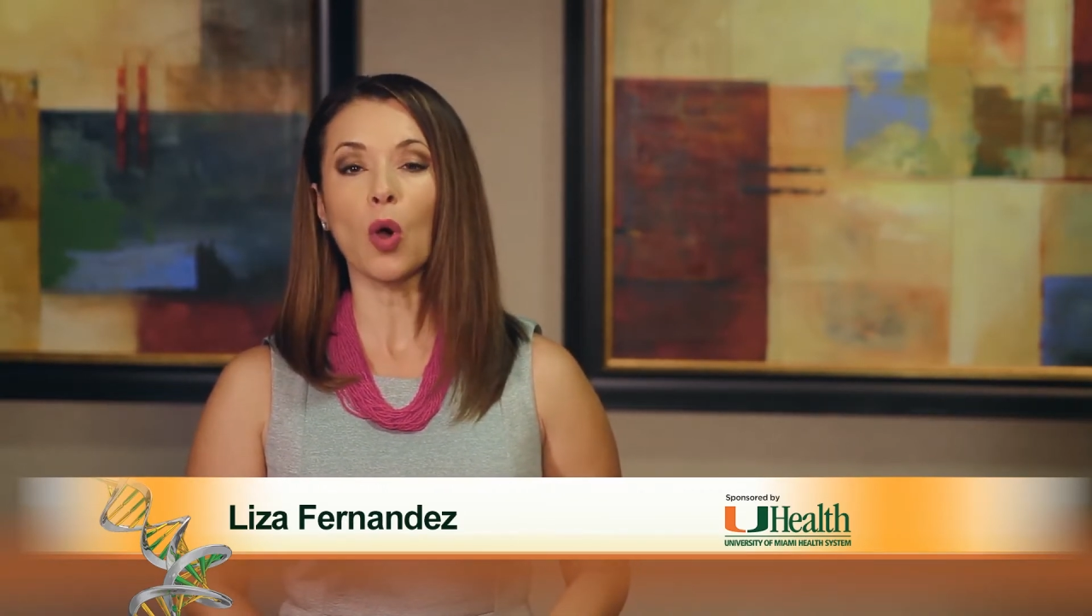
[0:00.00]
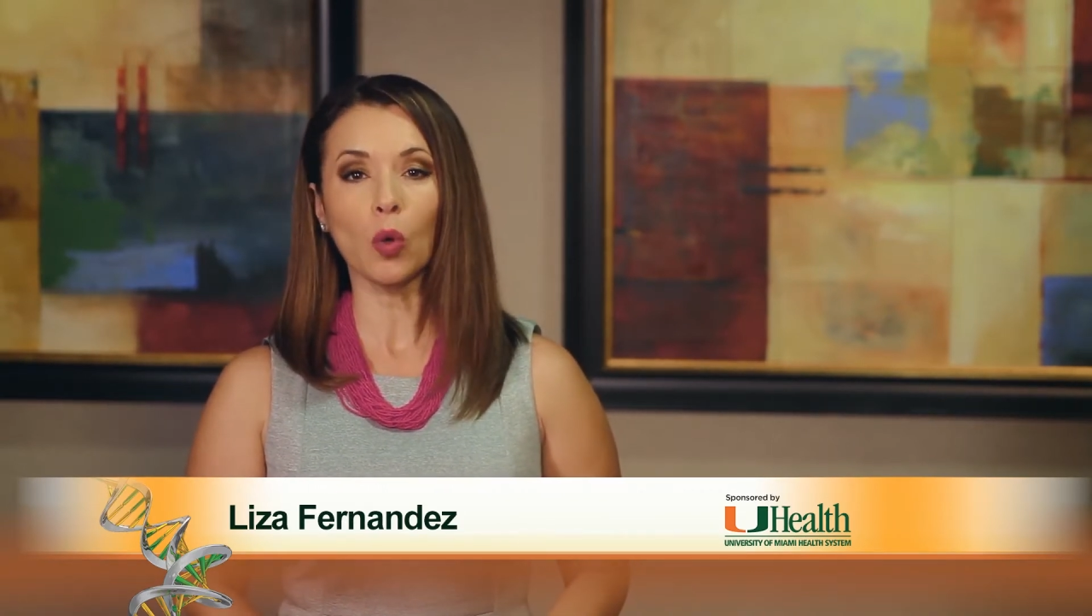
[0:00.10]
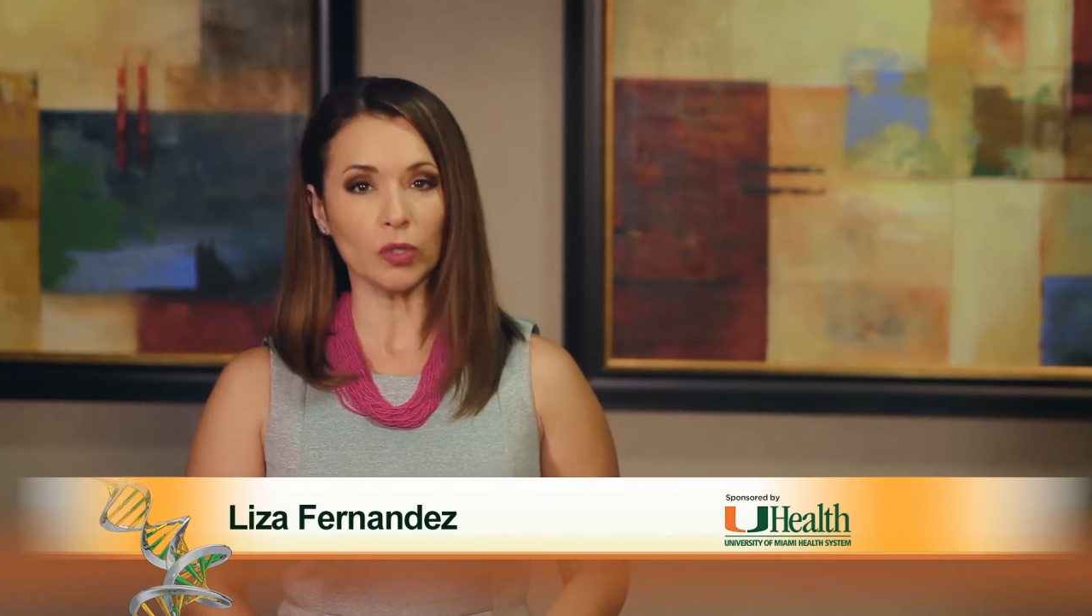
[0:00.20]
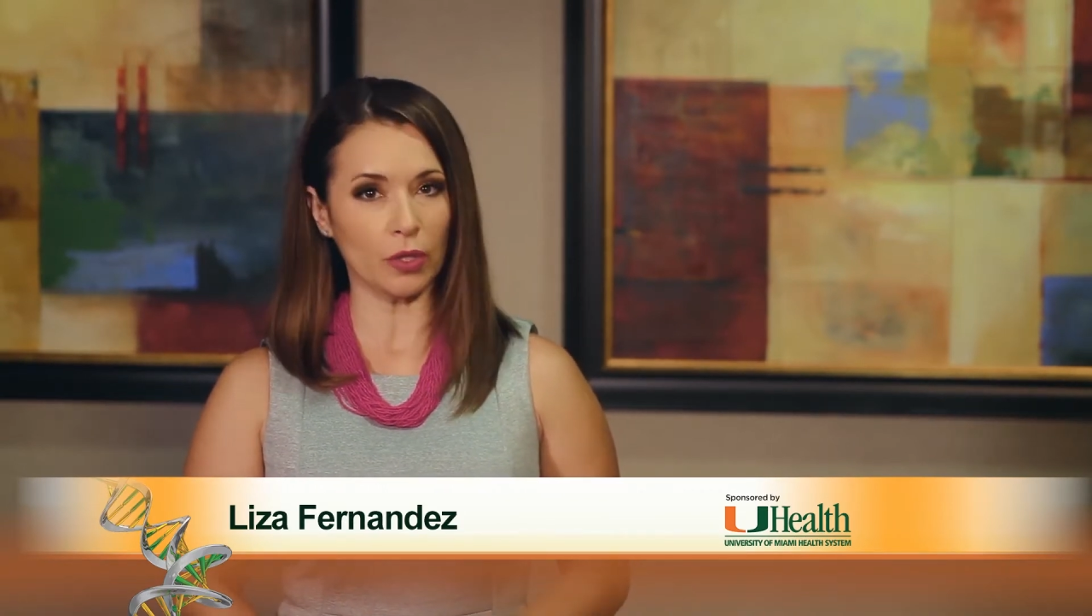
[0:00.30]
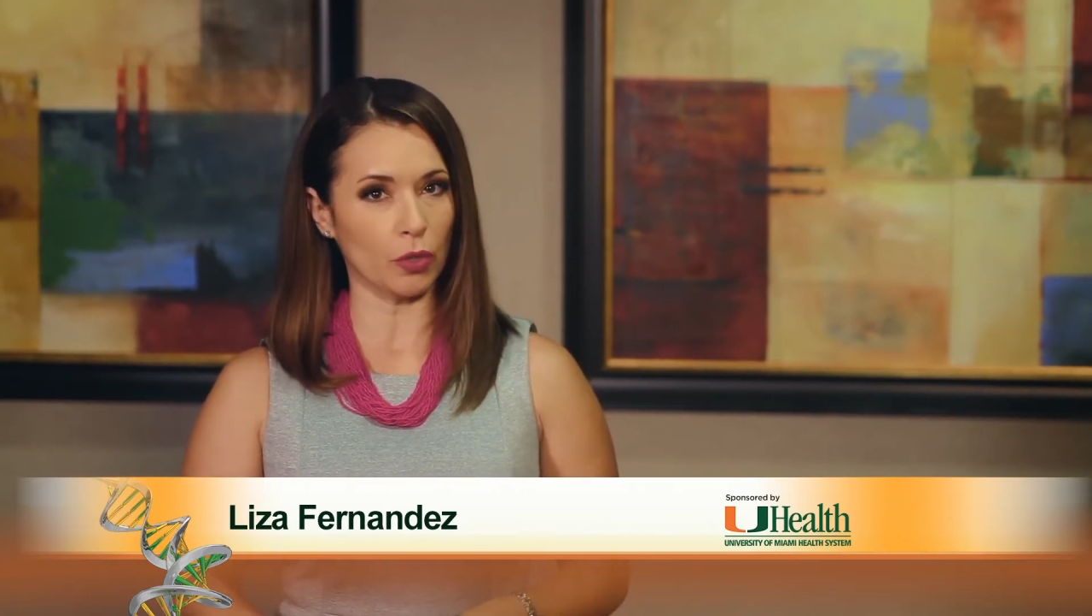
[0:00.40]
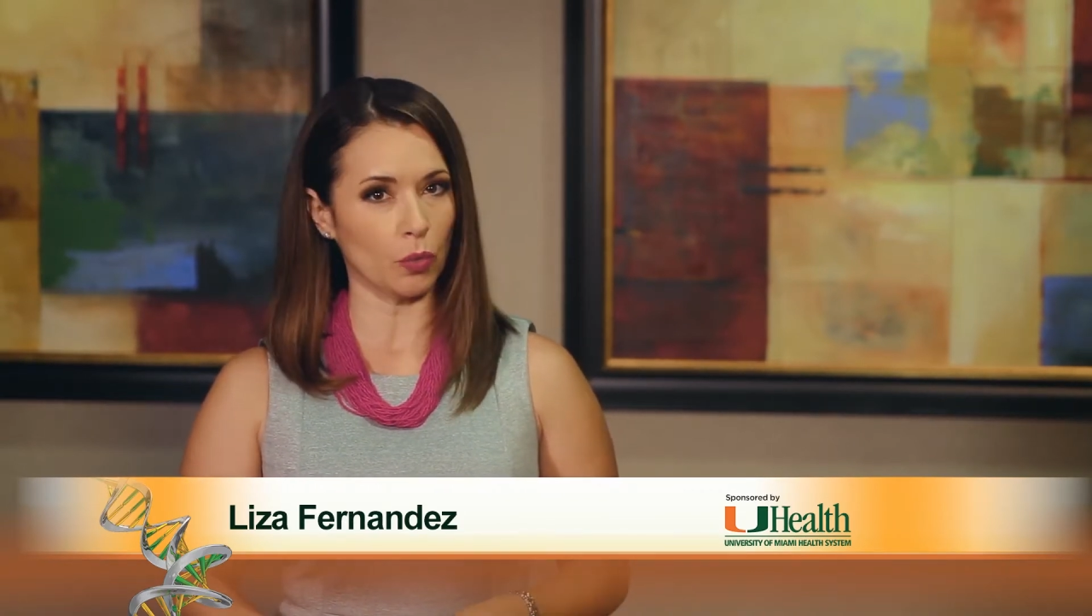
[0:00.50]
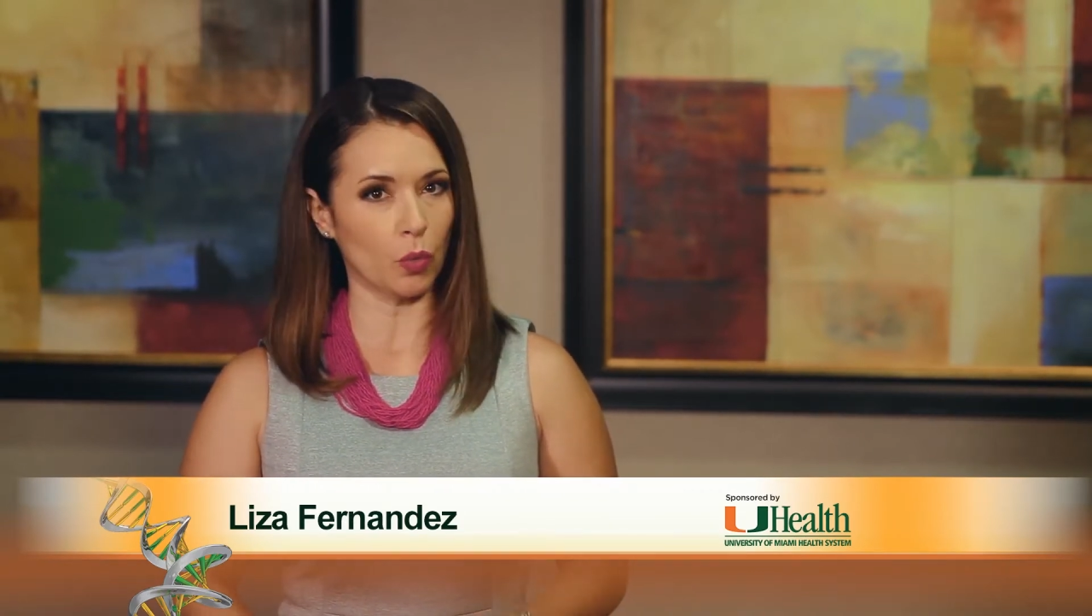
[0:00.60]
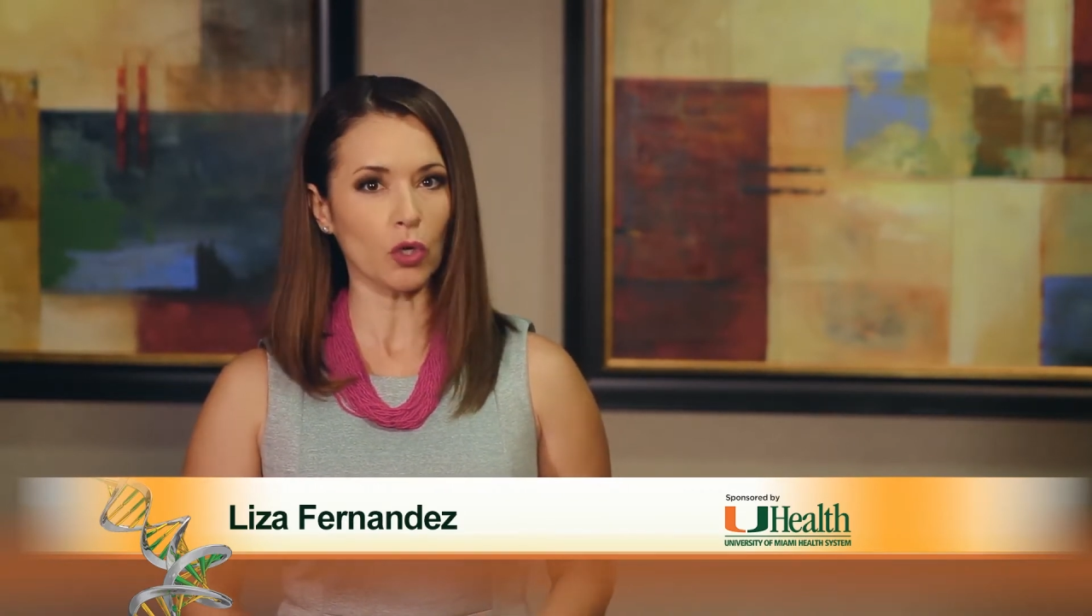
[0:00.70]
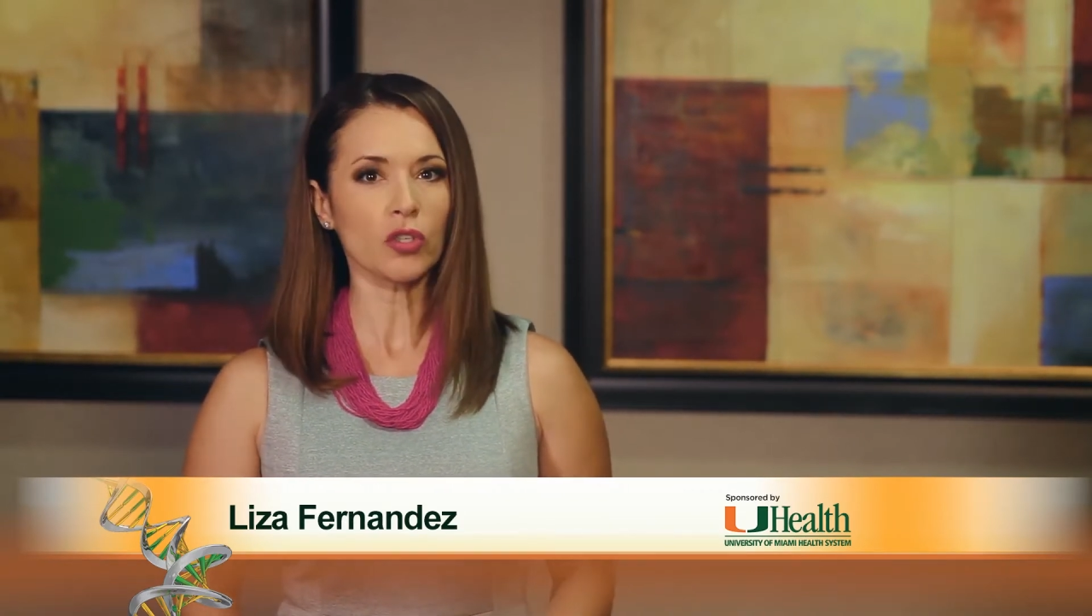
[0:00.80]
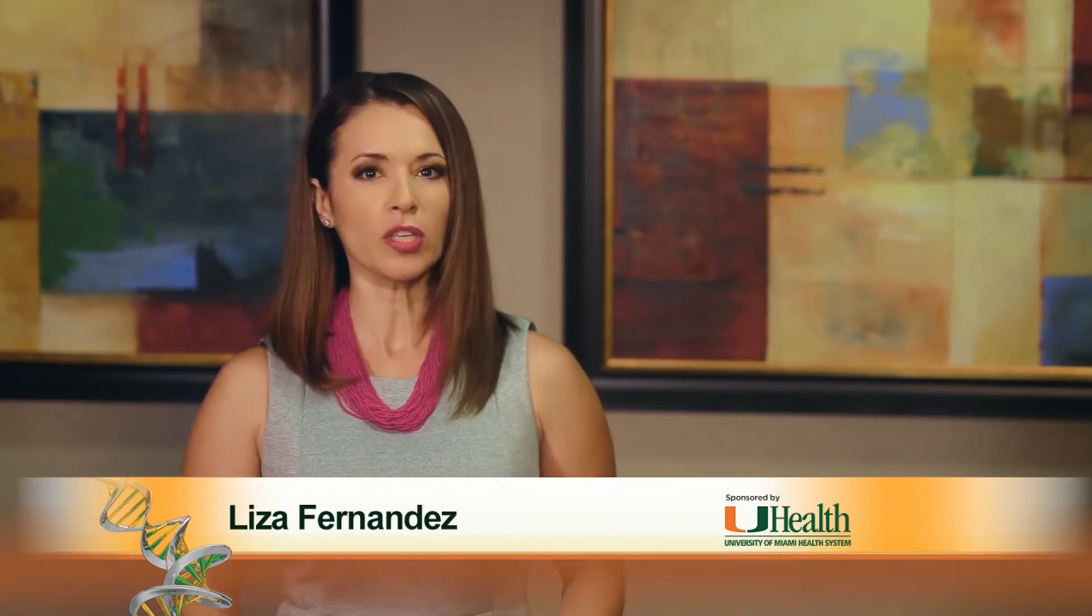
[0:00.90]
only the
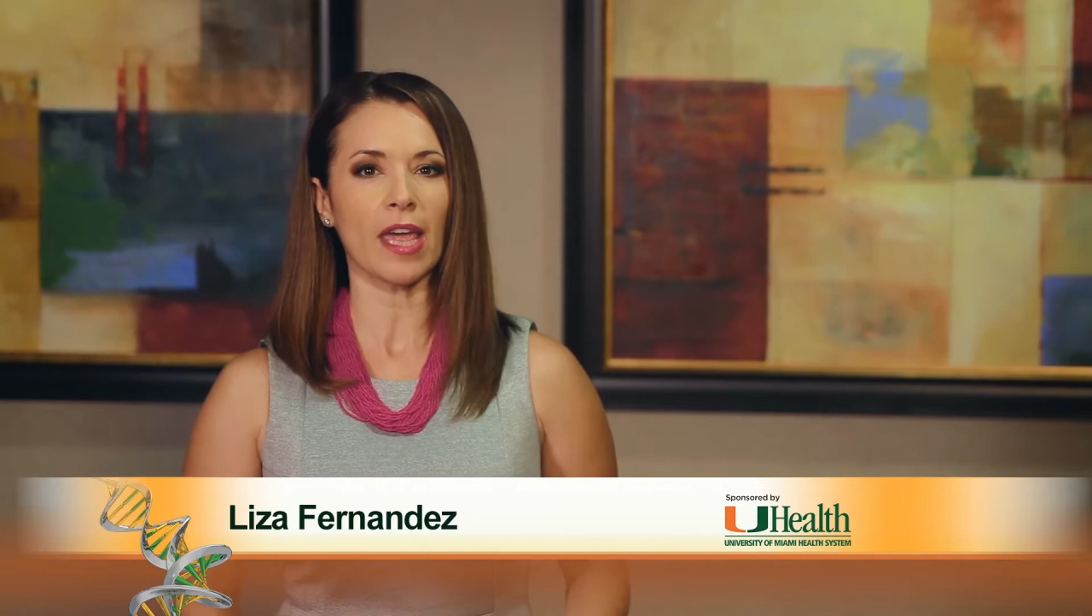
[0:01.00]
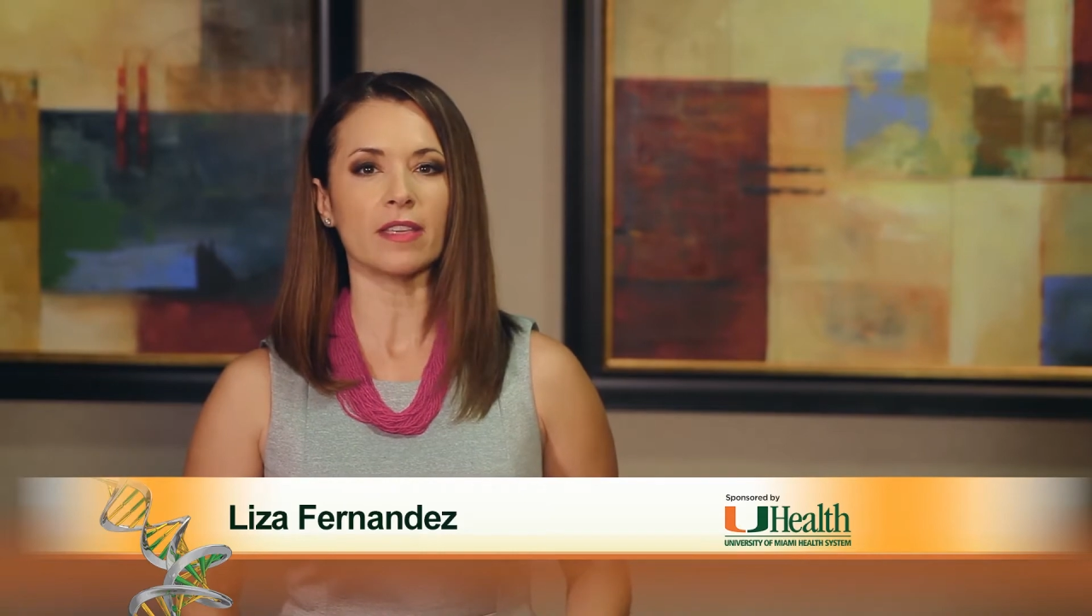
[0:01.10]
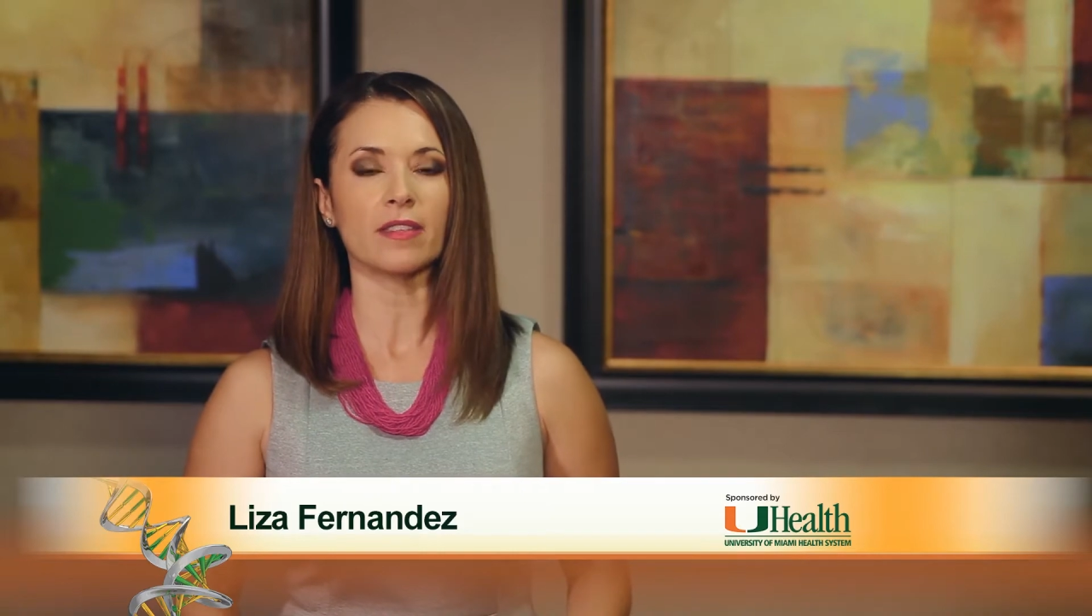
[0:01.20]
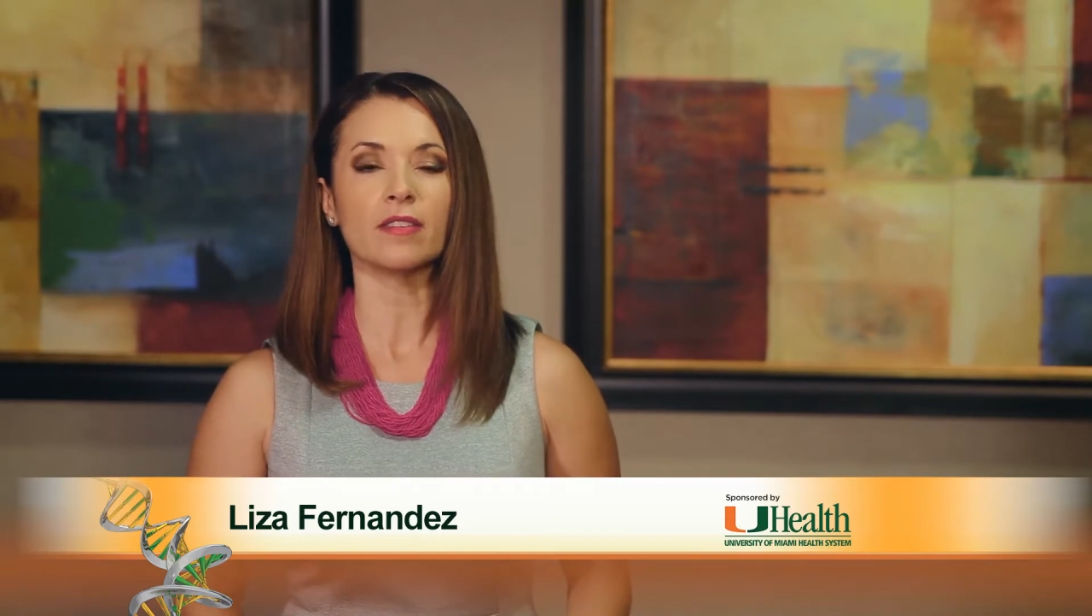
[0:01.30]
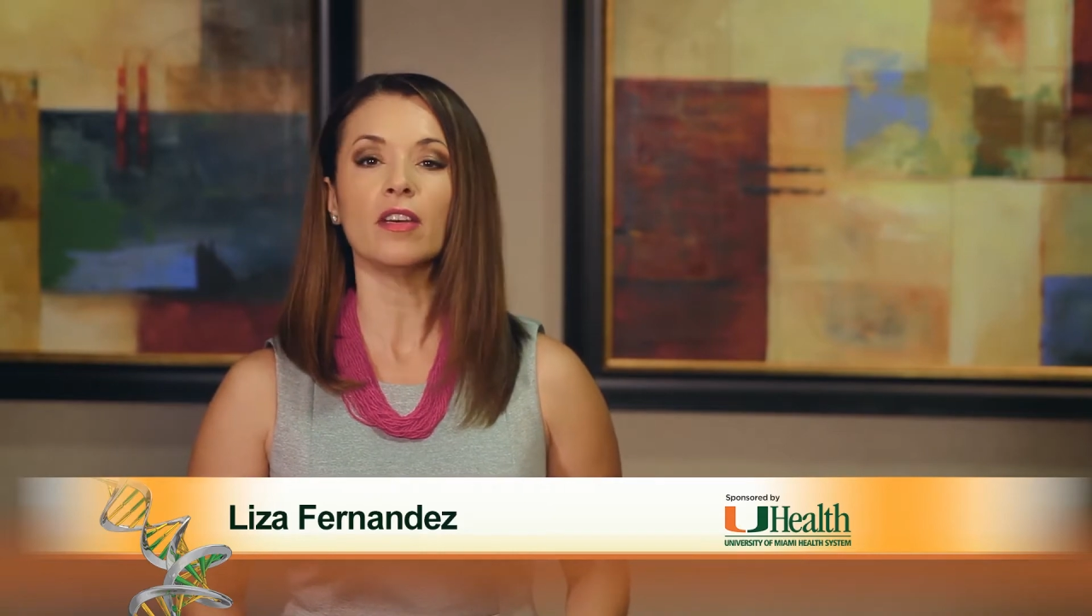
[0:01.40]
worst cases